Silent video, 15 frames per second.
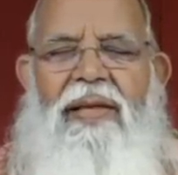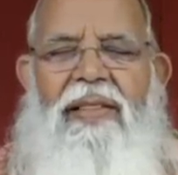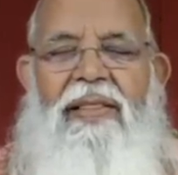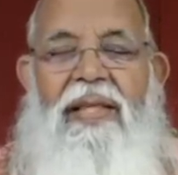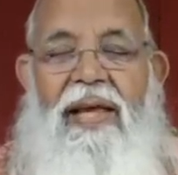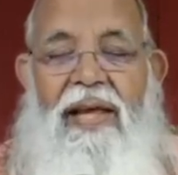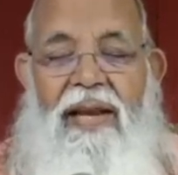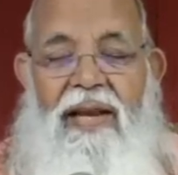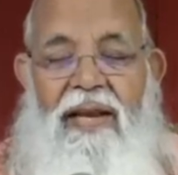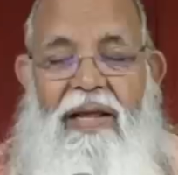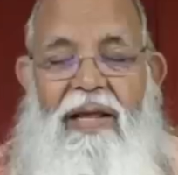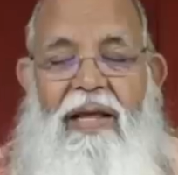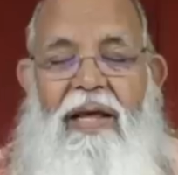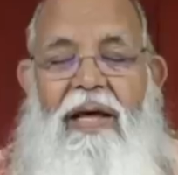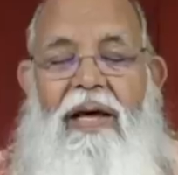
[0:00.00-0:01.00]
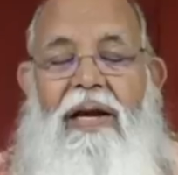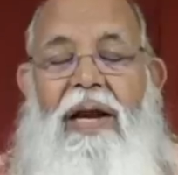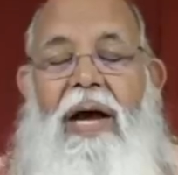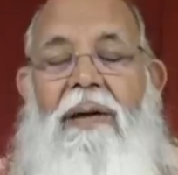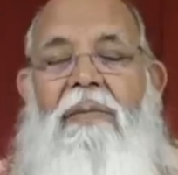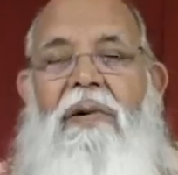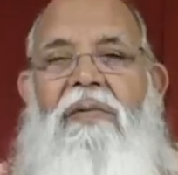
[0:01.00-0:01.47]
Then
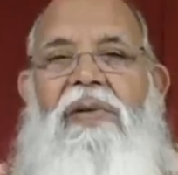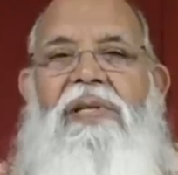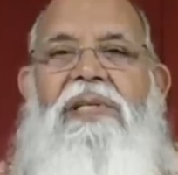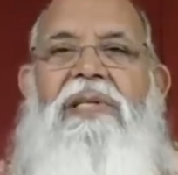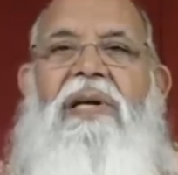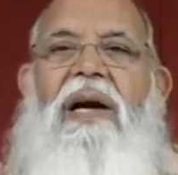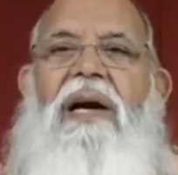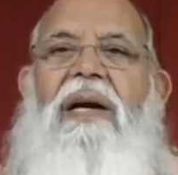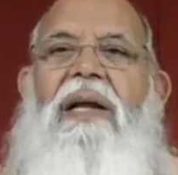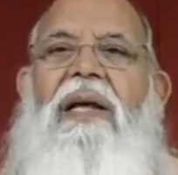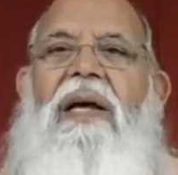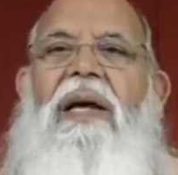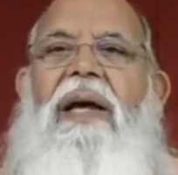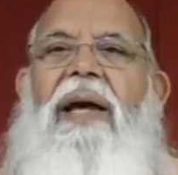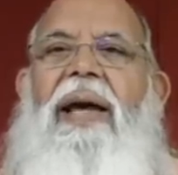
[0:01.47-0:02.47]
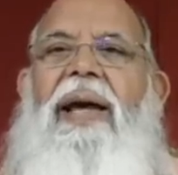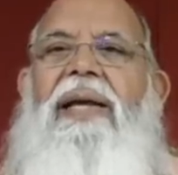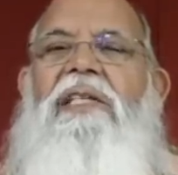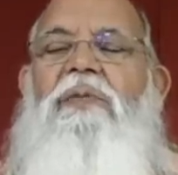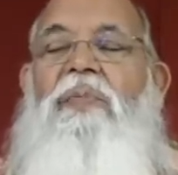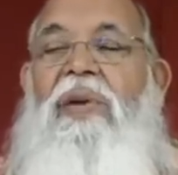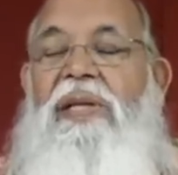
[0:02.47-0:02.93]
Rama will start
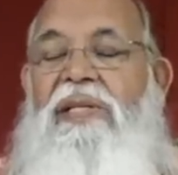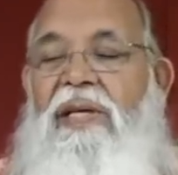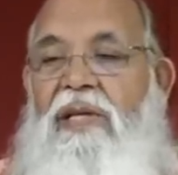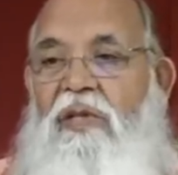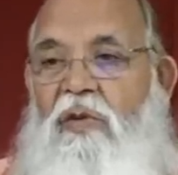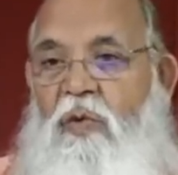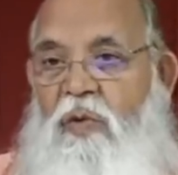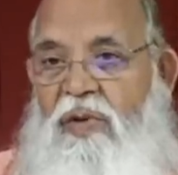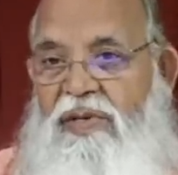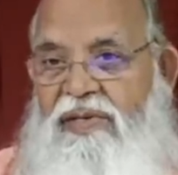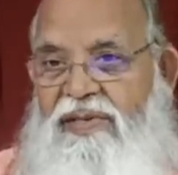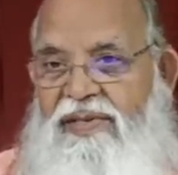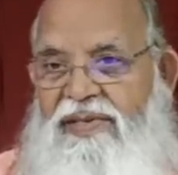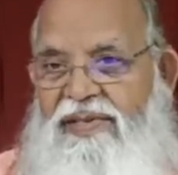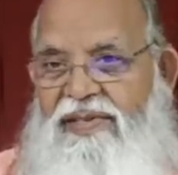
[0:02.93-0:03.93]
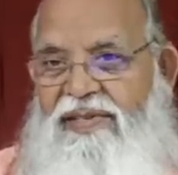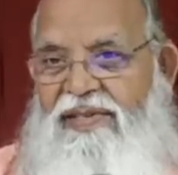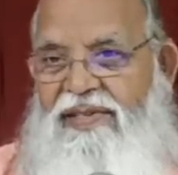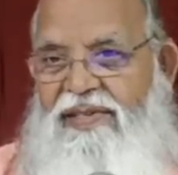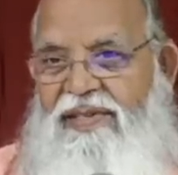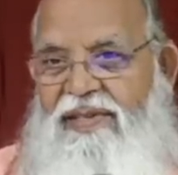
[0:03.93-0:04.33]
expressing through us